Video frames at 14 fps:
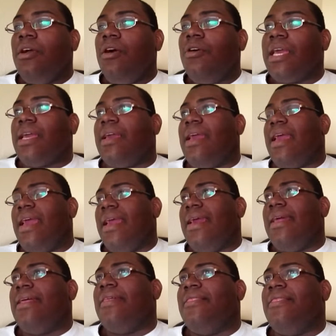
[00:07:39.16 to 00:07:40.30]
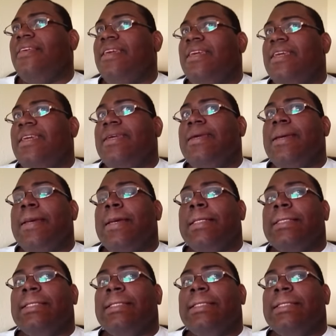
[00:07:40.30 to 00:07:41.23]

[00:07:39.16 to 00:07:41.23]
Okay, and the